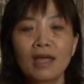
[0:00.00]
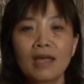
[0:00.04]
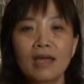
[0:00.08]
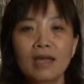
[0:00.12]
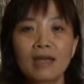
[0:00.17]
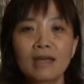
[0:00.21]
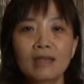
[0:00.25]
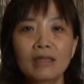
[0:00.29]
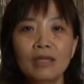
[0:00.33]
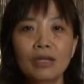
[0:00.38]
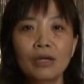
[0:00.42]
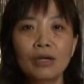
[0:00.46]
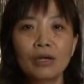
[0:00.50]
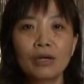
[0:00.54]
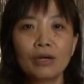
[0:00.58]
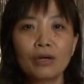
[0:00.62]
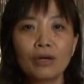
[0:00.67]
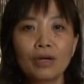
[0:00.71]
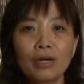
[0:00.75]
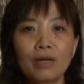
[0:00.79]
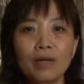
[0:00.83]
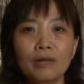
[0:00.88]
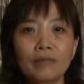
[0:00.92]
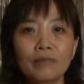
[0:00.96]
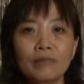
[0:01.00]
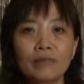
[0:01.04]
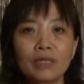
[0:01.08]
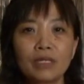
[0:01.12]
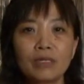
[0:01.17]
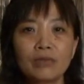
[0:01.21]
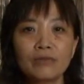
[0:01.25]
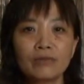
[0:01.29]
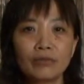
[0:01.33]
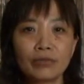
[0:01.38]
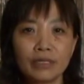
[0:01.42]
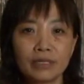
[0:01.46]
And there, um,
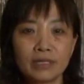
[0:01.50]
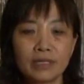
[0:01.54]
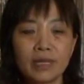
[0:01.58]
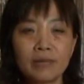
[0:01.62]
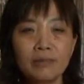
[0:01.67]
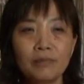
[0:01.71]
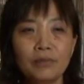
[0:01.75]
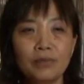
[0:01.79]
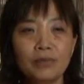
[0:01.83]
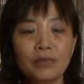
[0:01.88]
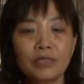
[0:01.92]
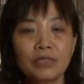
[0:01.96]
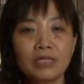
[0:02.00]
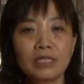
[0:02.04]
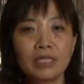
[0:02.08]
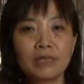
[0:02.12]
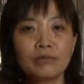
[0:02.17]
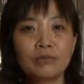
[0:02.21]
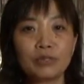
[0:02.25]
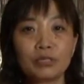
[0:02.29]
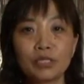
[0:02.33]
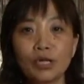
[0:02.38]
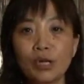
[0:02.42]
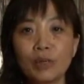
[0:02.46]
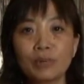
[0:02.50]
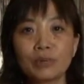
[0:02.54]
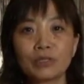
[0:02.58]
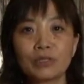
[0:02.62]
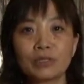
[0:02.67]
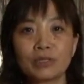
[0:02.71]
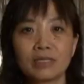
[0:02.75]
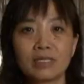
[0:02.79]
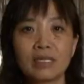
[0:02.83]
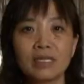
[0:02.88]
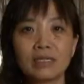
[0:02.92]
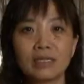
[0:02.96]
for example, Steve
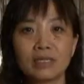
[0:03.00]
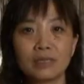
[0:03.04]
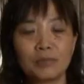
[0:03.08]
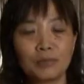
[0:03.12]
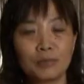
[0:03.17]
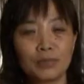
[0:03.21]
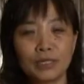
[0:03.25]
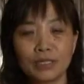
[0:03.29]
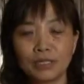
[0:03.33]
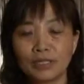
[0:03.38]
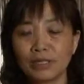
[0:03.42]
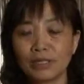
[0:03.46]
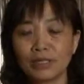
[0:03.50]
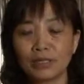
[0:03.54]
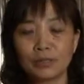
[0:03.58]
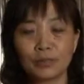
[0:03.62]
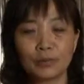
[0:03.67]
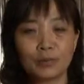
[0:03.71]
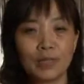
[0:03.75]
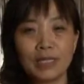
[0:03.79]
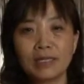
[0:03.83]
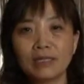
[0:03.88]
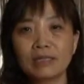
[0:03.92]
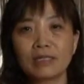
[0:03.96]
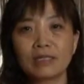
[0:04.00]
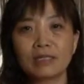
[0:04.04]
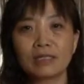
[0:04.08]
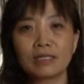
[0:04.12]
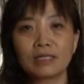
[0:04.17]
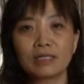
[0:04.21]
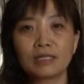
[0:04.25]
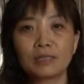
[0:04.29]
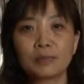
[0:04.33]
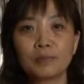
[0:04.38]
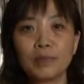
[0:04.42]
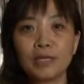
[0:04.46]
Jobs did a splendid
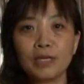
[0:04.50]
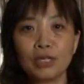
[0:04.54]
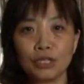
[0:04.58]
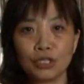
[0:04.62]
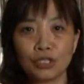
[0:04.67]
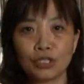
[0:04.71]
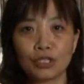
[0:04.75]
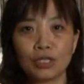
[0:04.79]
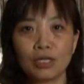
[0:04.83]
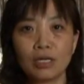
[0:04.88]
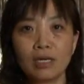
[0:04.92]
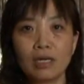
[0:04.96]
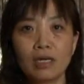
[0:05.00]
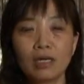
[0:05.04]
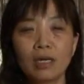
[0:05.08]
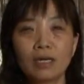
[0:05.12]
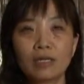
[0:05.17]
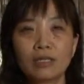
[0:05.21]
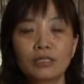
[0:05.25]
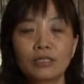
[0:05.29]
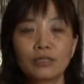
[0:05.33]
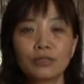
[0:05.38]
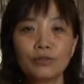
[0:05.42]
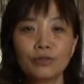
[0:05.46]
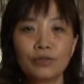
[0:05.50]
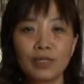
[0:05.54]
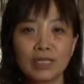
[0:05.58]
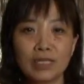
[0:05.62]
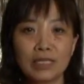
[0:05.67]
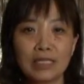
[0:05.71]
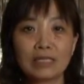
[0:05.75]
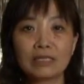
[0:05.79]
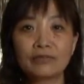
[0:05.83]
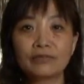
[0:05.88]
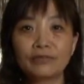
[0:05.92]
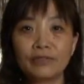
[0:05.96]
speech
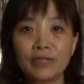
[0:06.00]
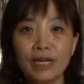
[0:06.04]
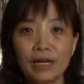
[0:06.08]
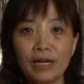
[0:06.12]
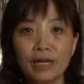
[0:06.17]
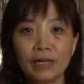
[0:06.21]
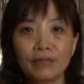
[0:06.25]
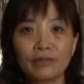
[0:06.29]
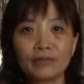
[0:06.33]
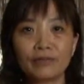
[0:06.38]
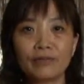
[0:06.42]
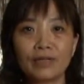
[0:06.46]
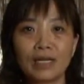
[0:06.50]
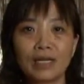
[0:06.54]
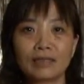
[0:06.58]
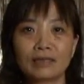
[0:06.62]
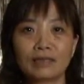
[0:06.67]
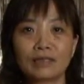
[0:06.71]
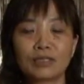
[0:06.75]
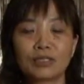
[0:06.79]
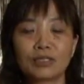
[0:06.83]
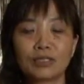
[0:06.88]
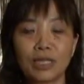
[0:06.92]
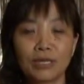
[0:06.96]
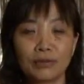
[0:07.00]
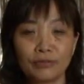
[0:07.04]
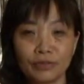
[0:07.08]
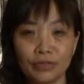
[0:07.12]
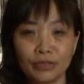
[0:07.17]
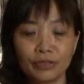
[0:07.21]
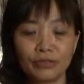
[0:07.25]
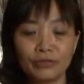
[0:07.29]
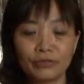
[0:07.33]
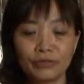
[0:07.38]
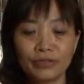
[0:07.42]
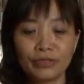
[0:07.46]
2005 at Stanford
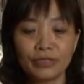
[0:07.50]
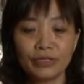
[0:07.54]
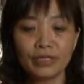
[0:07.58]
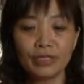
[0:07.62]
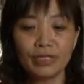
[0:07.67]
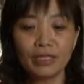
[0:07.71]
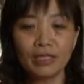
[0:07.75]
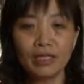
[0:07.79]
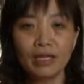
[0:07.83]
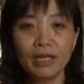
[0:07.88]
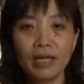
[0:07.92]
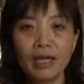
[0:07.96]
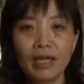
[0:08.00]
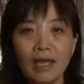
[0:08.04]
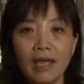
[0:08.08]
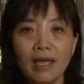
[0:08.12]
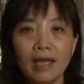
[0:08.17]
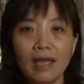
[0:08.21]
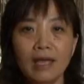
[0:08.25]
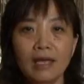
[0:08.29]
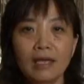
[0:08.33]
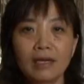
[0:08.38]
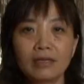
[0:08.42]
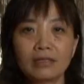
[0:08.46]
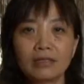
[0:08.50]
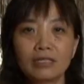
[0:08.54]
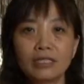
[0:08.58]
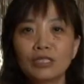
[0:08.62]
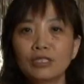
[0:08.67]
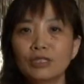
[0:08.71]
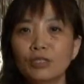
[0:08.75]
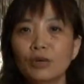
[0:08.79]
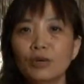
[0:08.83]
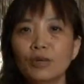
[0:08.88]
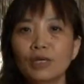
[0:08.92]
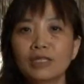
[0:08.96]
University, and
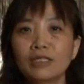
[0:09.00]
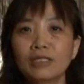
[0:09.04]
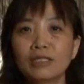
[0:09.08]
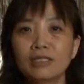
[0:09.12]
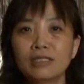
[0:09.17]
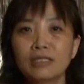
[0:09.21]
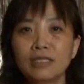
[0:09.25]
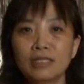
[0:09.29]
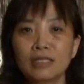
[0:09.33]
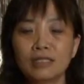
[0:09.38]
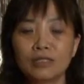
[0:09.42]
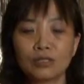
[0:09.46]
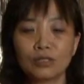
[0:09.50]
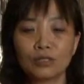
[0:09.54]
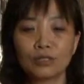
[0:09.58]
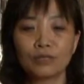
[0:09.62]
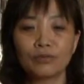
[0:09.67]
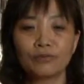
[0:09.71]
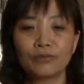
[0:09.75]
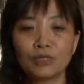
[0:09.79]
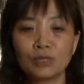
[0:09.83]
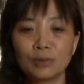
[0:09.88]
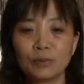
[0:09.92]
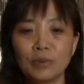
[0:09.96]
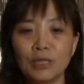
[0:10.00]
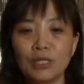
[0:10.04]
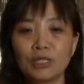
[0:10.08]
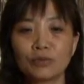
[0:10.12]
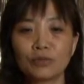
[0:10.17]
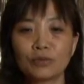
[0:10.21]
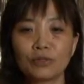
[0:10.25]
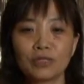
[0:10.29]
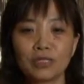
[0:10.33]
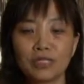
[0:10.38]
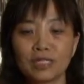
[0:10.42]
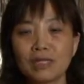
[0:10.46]
his organization of speech
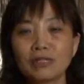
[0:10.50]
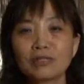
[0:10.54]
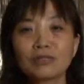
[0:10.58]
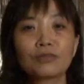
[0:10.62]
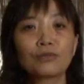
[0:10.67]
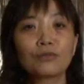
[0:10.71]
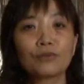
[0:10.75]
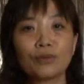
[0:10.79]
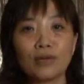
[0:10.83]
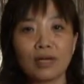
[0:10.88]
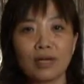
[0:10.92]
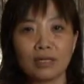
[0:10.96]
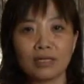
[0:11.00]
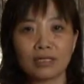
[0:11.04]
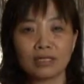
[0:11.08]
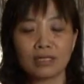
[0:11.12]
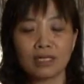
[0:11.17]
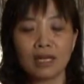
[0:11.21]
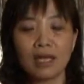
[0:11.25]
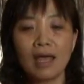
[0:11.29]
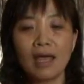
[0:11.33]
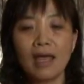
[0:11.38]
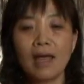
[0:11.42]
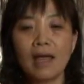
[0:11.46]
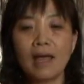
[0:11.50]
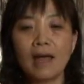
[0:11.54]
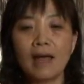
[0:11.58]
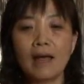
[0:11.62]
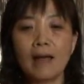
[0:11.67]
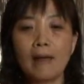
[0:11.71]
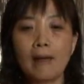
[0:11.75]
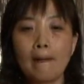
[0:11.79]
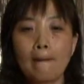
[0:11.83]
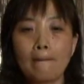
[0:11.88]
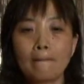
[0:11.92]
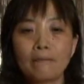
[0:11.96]
was just great.
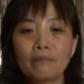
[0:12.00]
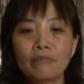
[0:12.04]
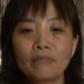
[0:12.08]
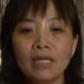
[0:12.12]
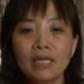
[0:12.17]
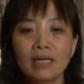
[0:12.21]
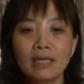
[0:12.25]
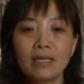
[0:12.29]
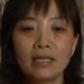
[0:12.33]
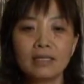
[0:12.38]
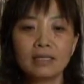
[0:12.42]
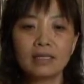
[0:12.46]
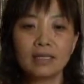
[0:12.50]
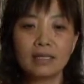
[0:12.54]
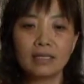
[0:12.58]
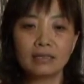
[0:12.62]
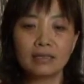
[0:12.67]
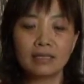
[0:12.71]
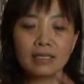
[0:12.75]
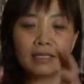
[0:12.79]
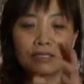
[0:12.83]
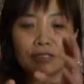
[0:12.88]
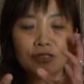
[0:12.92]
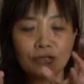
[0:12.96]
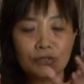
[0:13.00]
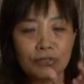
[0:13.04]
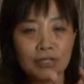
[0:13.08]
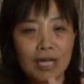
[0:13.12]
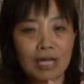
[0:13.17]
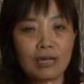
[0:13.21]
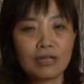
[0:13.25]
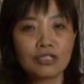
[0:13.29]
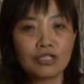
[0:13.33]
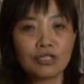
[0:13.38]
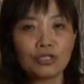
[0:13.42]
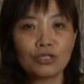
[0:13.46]
Um, he did
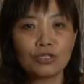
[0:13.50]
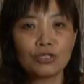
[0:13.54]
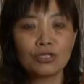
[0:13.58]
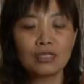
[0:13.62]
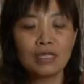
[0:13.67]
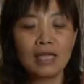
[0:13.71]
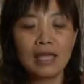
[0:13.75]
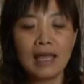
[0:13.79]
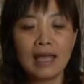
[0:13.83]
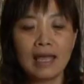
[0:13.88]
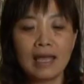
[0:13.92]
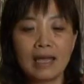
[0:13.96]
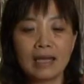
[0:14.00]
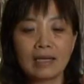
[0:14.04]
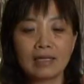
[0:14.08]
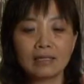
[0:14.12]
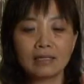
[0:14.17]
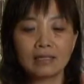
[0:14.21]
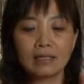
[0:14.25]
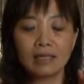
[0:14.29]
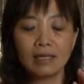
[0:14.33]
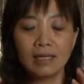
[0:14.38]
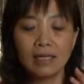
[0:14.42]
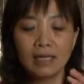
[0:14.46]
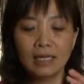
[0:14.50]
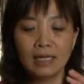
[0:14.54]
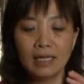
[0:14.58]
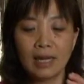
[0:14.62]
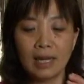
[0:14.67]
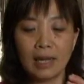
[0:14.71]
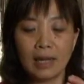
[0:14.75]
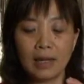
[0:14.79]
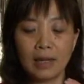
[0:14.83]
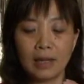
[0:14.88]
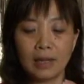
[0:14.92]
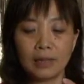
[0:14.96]
introduction and
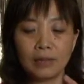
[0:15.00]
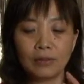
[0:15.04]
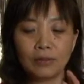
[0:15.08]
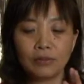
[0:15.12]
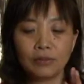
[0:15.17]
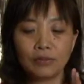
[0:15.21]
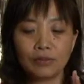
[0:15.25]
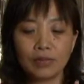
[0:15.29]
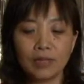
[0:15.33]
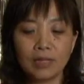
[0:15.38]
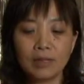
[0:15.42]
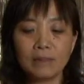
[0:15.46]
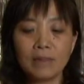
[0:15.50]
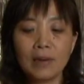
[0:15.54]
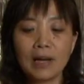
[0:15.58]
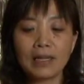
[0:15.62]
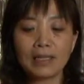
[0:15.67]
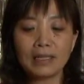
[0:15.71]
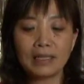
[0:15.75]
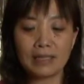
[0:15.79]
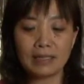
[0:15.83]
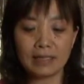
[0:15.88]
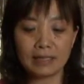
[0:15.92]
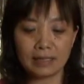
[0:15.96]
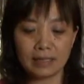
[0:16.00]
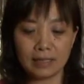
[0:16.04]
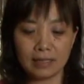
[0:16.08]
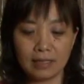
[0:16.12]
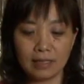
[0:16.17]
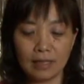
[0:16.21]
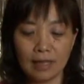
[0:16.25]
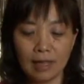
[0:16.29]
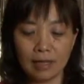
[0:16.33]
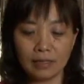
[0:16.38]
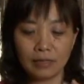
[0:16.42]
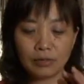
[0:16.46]
uh, three bodies,
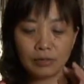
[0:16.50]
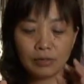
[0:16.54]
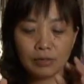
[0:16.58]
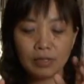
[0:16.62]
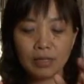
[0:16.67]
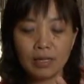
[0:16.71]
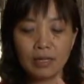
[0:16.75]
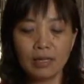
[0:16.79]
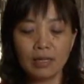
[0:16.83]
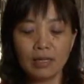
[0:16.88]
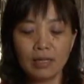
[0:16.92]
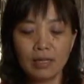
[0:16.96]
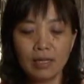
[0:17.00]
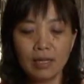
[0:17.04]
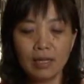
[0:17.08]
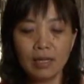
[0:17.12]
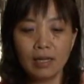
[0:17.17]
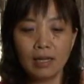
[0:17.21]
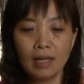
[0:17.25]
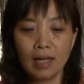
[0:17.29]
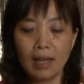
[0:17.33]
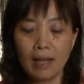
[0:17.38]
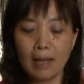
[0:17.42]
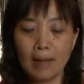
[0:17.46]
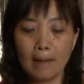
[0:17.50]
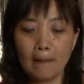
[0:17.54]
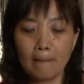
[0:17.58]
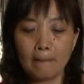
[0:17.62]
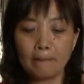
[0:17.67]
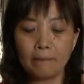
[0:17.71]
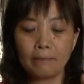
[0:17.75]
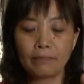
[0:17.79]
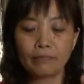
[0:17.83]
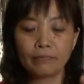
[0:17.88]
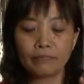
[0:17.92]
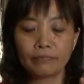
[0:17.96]
uh, three um,
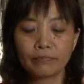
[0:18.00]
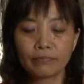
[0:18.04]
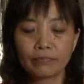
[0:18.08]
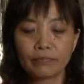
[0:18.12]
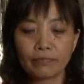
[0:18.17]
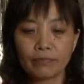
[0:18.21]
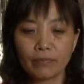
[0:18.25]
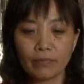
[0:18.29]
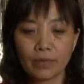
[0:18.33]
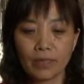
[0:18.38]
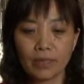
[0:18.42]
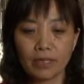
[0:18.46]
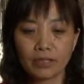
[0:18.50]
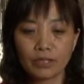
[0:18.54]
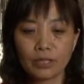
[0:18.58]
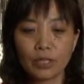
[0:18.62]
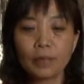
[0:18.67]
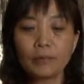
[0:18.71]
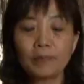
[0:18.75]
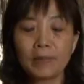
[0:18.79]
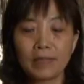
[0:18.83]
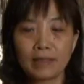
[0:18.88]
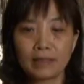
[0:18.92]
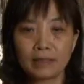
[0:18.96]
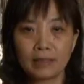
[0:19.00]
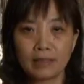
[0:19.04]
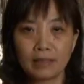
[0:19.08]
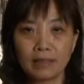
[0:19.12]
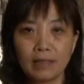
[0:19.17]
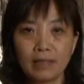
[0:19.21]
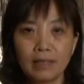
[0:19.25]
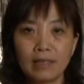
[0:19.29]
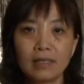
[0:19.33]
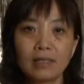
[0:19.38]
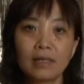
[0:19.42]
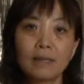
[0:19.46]
topics
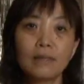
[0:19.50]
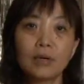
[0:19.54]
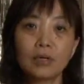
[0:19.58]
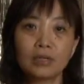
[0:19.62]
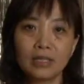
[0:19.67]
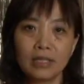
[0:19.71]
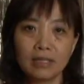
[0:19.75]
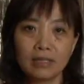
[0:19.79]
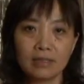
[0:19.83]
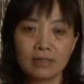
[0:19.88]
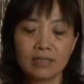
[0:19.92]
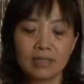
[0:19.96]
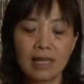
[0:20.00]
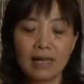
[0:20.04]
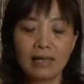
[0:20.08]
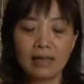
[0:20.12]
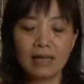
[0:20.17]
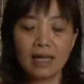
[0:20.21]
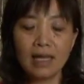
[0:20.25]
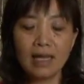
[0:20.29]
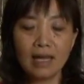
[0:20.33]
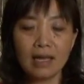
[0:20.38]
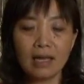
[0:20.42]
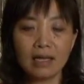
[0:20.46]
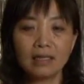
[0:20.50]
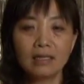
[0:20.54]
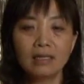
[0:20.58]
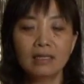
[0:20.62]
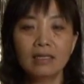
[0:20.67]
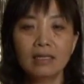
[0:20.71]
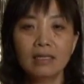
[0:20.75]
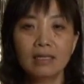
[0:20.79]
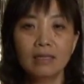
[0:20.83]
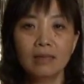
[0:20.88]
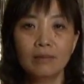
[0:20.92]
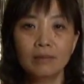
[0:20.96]
in the bodies, and then
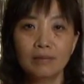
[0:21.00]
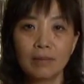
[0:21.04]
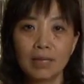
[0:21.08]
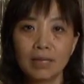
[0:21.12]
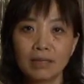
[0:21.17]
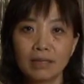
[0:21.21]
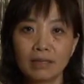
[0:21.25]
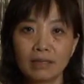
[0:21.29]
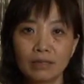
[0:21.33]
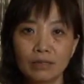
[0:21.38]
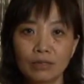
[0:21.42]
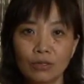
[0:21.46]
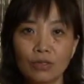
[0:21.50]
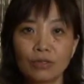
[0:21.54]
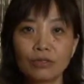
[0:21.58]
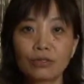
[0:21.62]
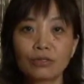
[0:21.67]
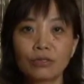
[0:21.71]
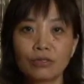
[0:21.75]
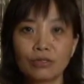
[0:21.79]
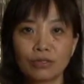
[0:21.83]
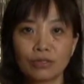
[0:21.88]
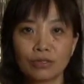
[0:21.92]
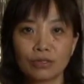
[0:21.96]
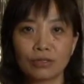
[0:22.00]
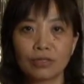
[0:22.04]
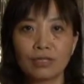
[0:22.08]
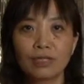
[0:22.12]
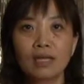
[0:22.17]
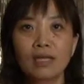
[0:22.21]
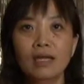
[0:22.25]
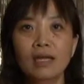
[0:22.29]
made a conclusion.